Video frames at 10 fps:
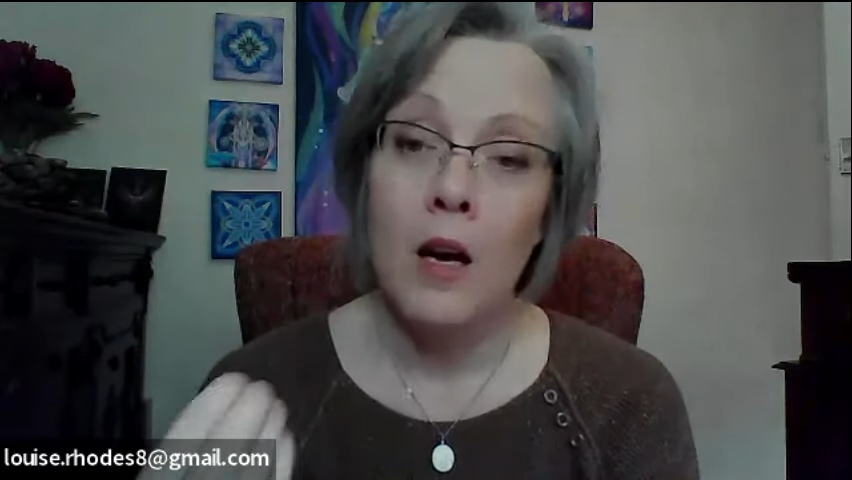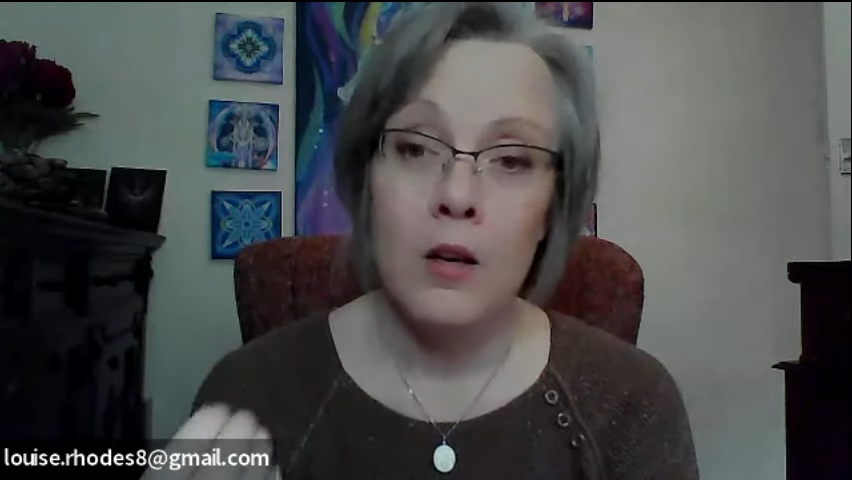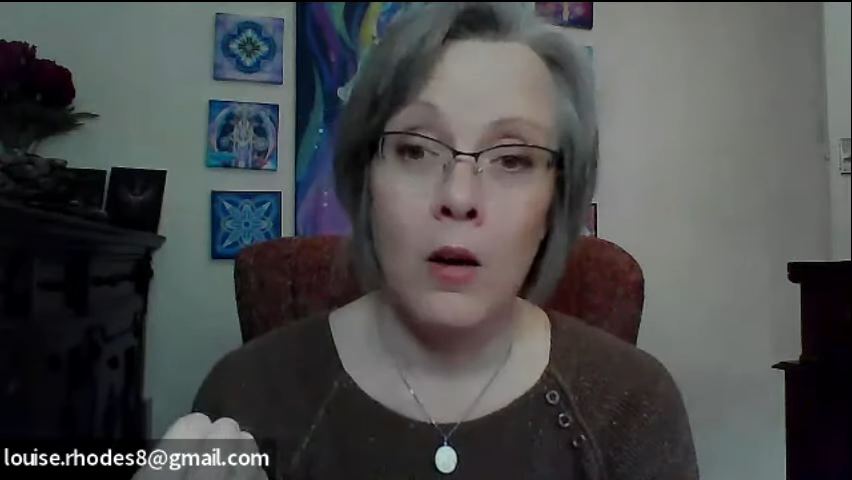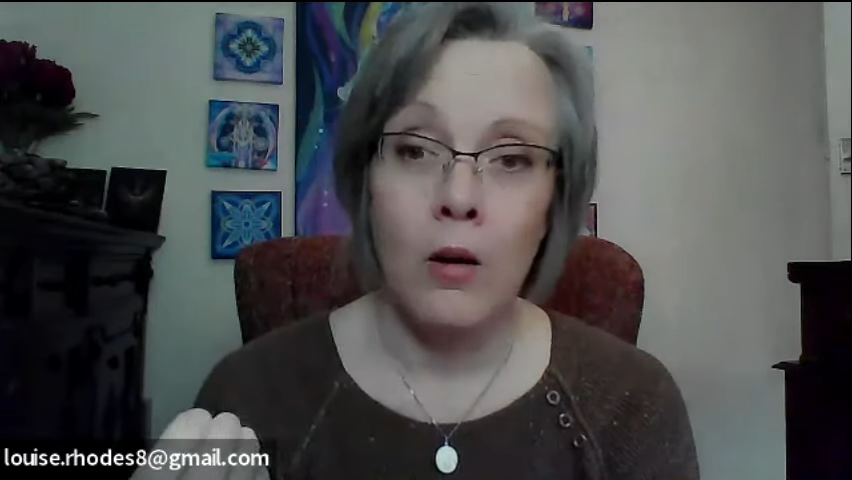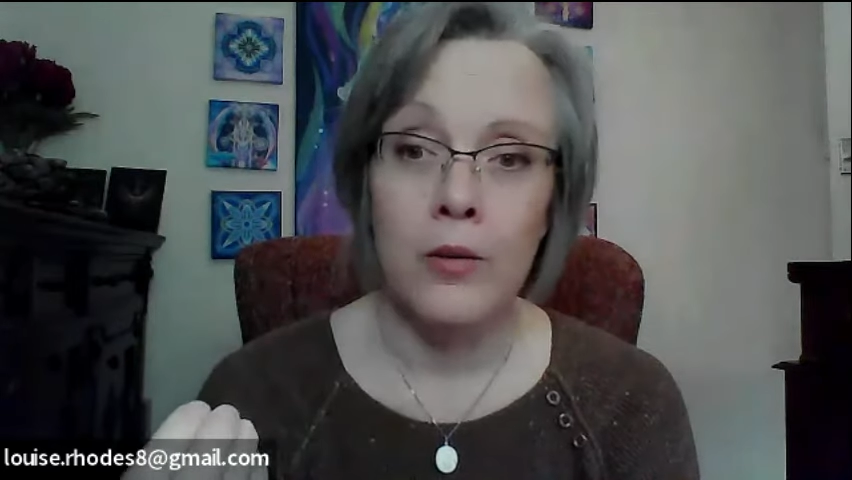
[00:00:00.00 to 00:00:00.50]
A
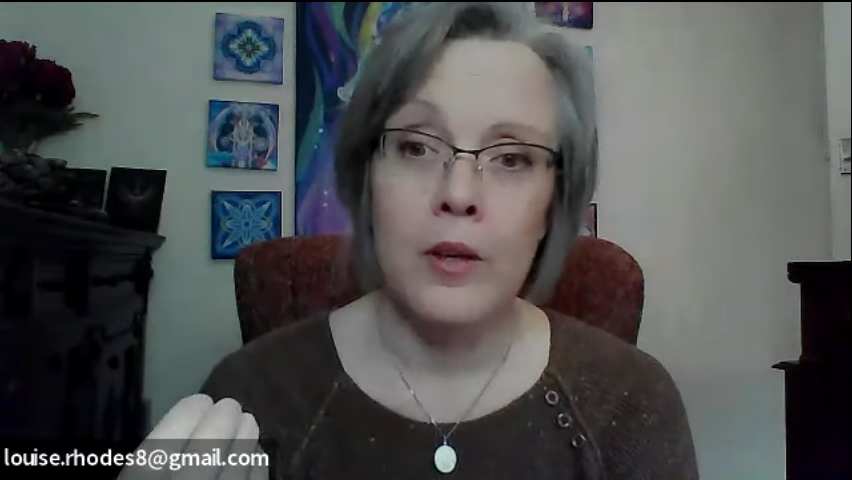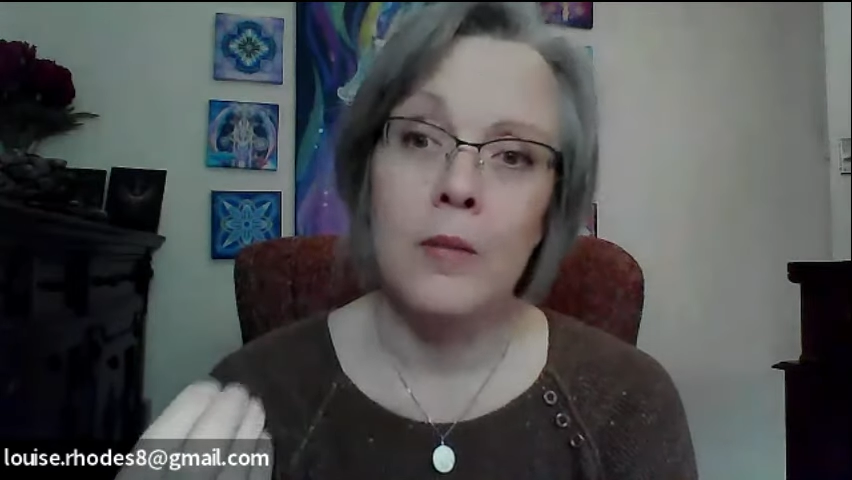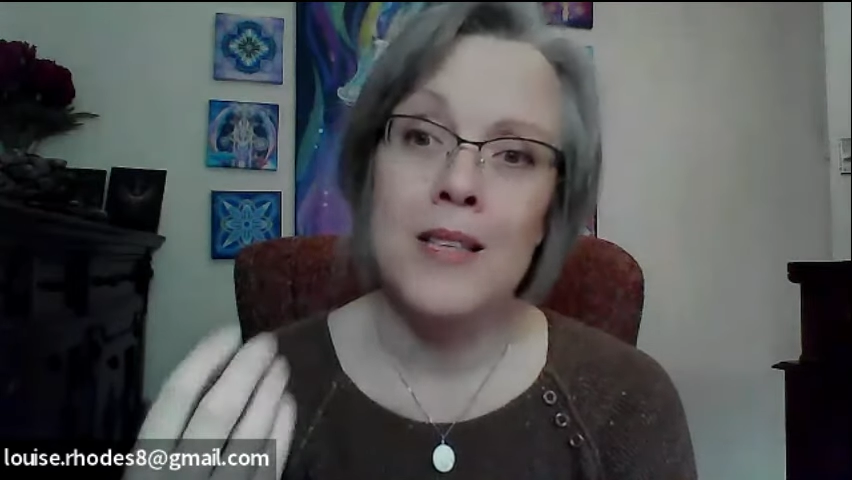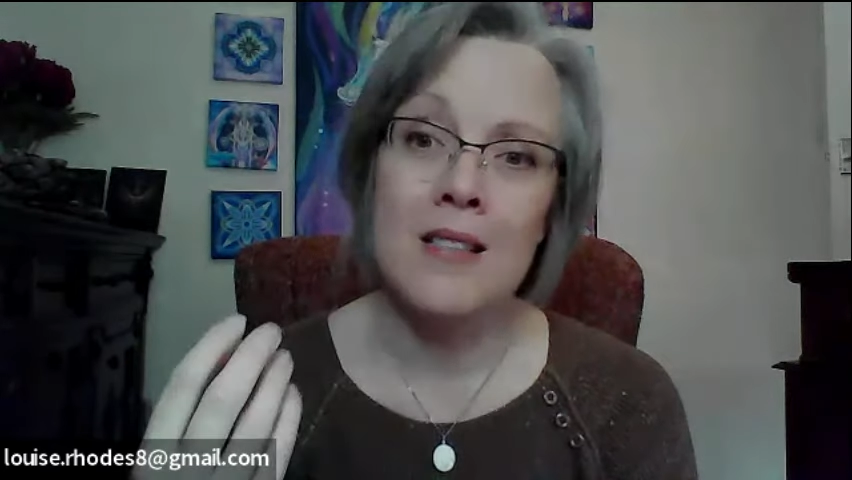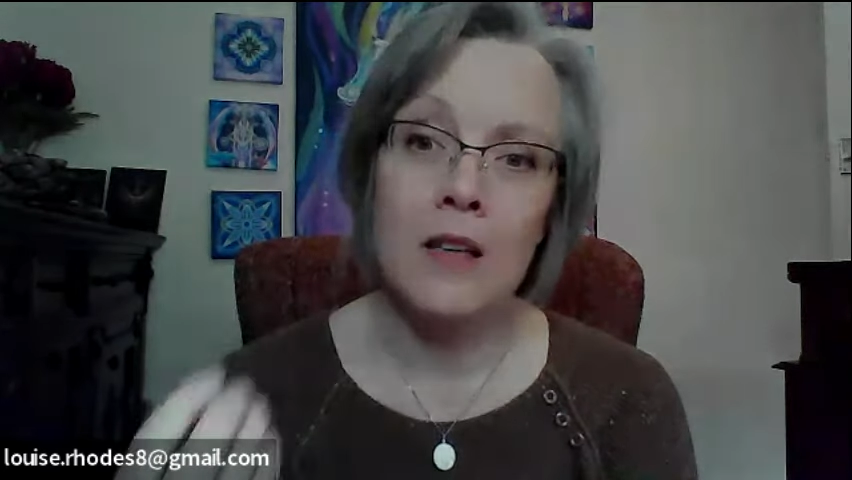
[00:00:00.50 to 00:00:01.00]
lot of
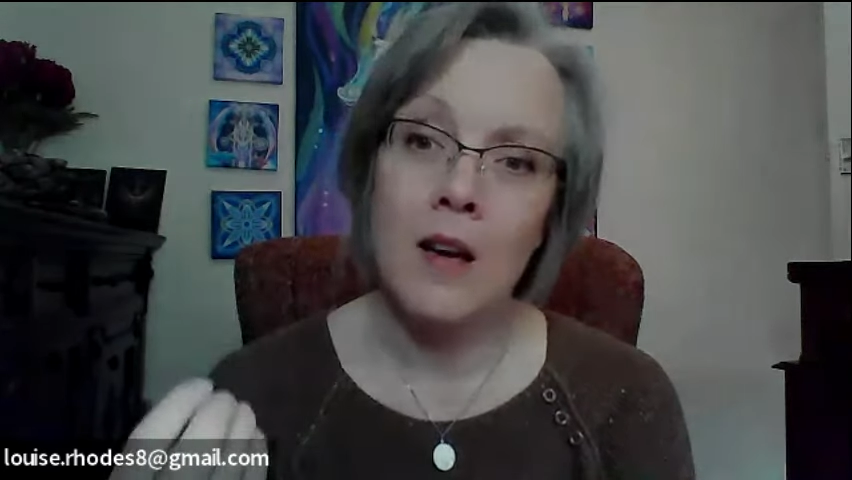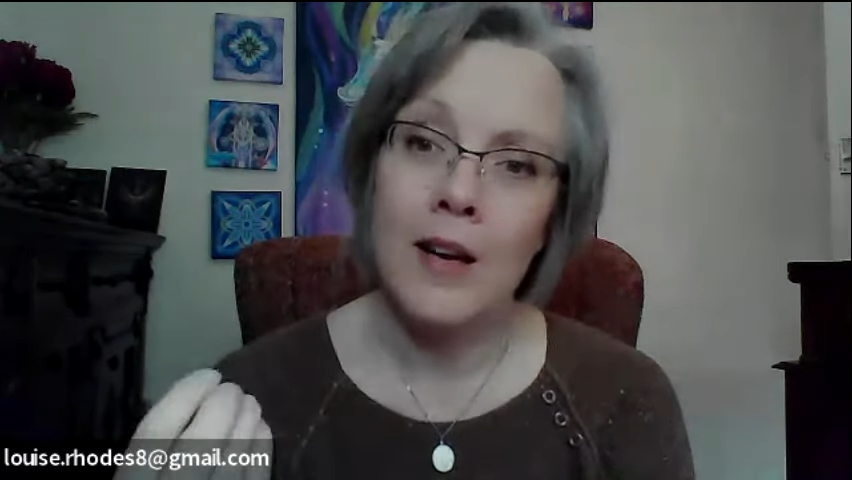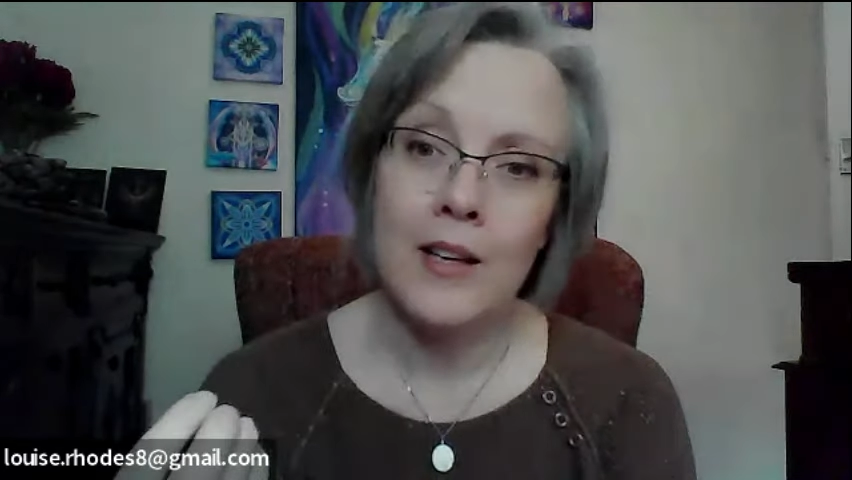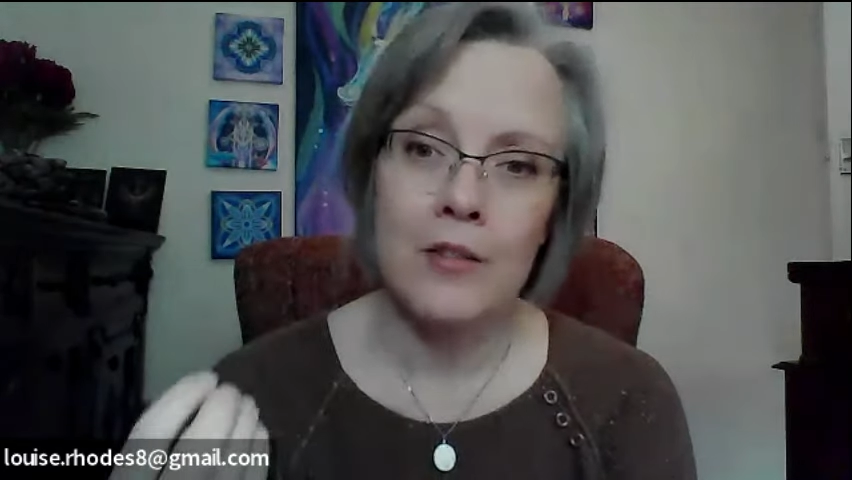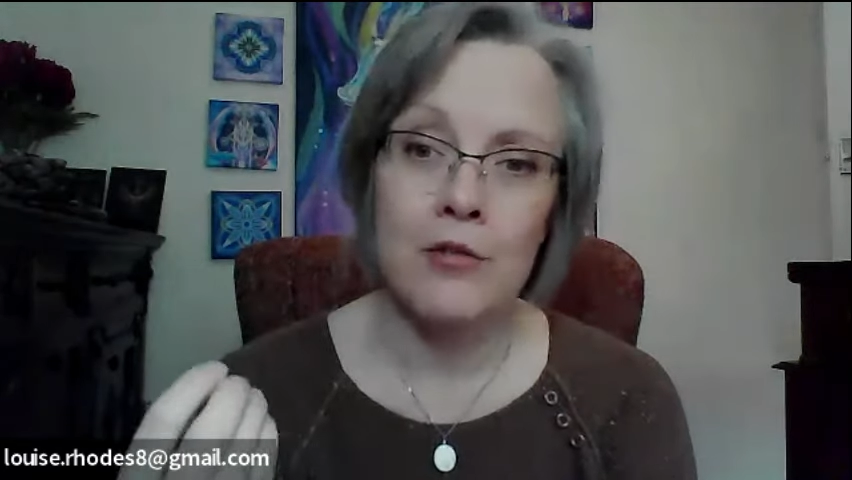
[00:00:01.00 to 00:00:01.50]
them, it's
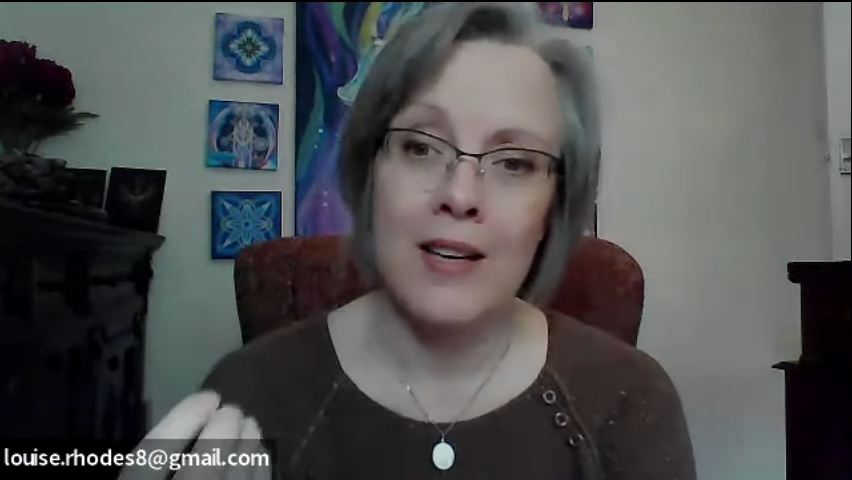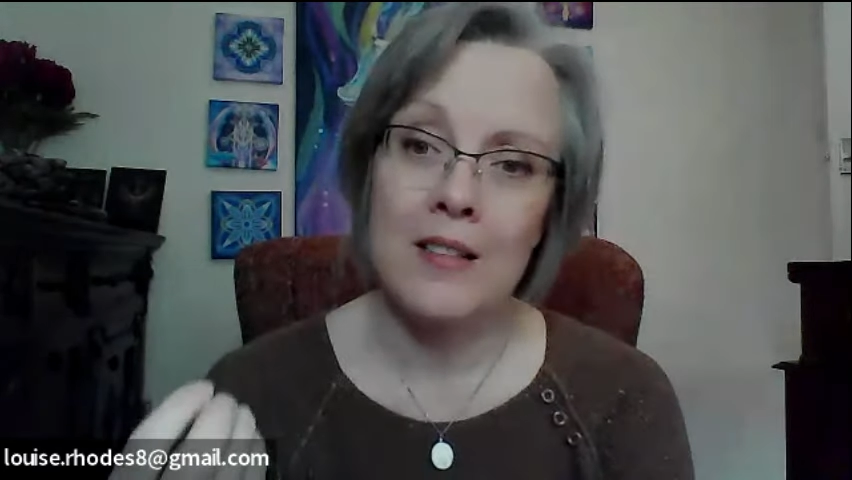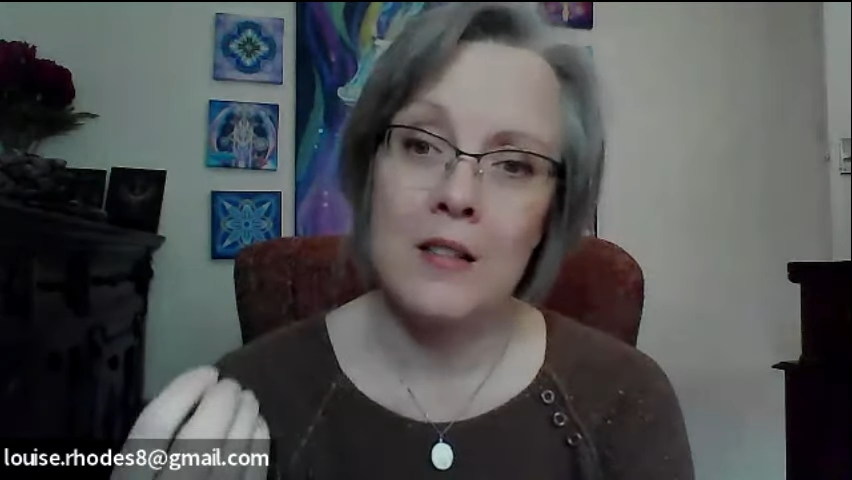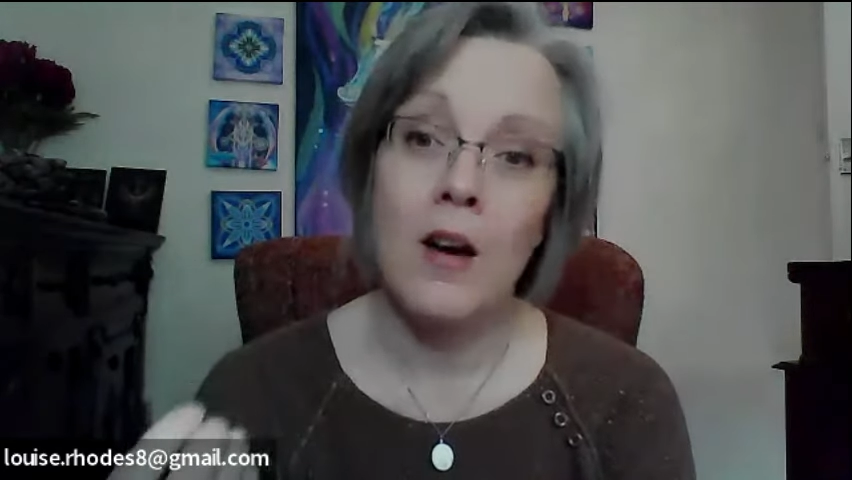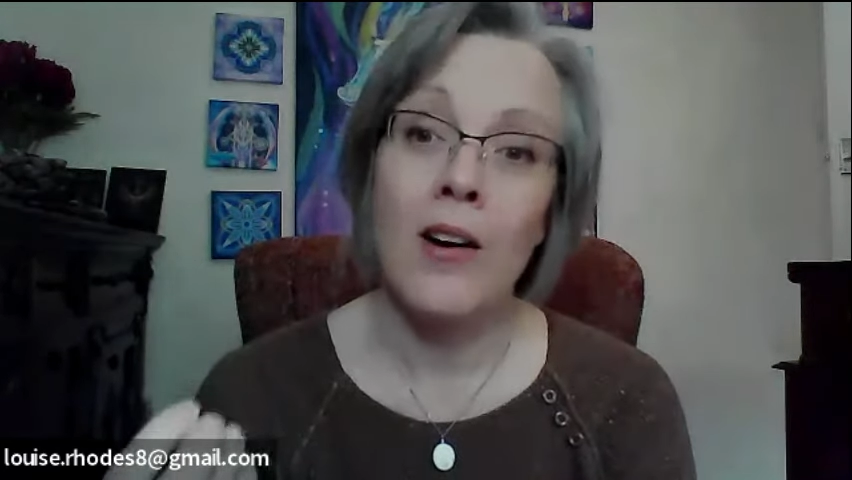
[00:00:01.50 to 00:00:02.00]
like
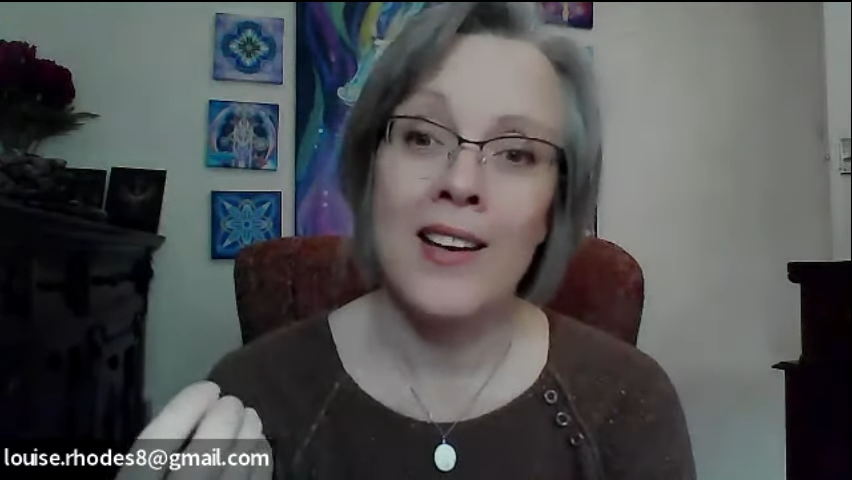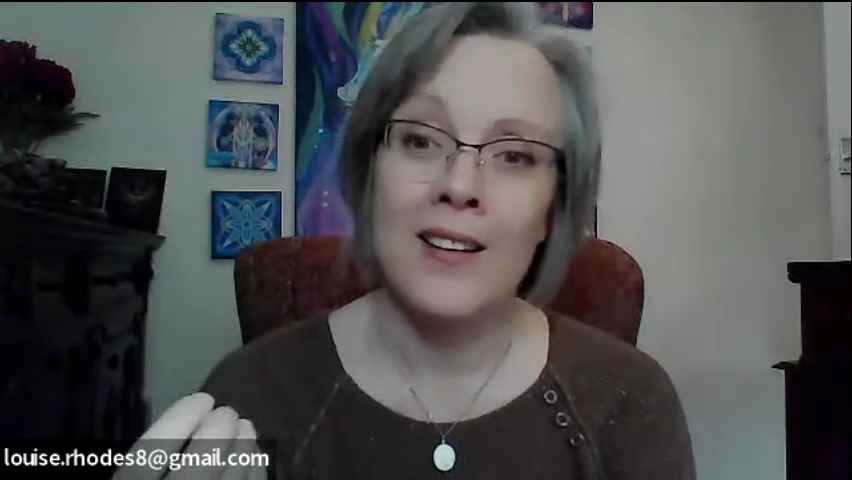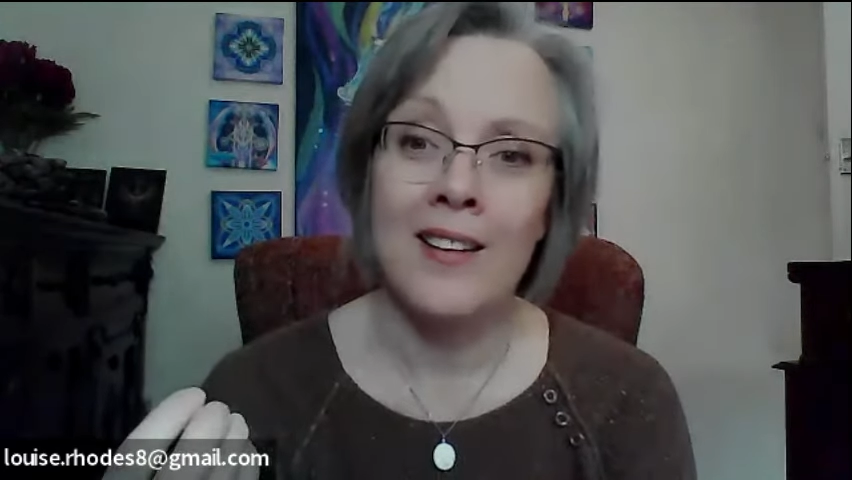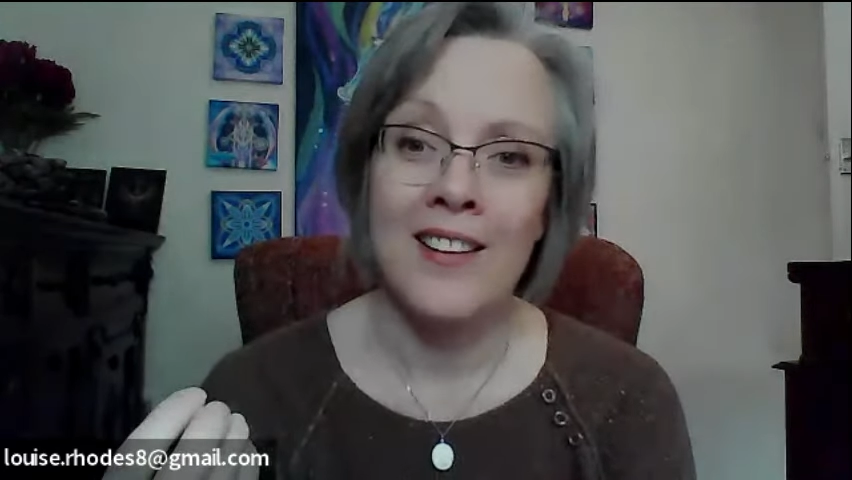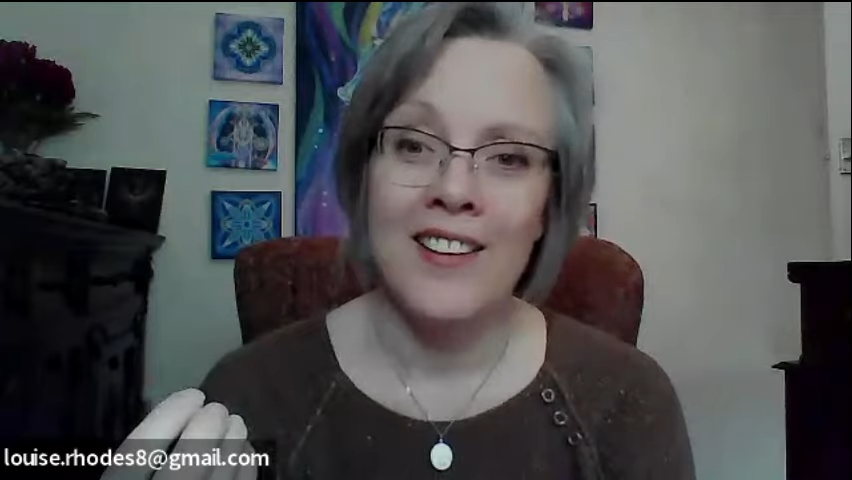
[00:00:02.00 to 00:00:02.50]
attracts like.